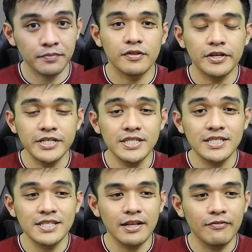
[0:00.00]
there's
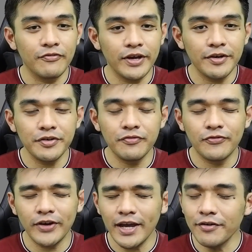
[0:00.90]
still a very,
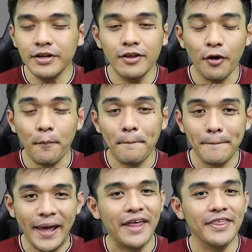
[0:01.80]
very long
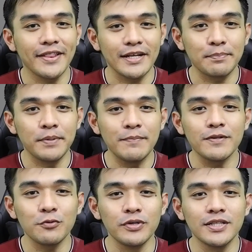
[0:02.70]
path that
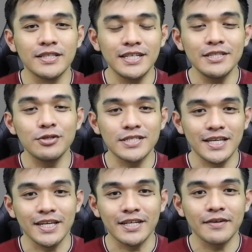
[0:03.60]
people will need to
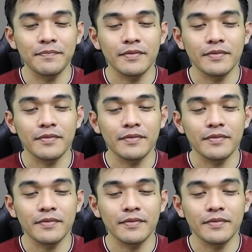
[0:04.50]
take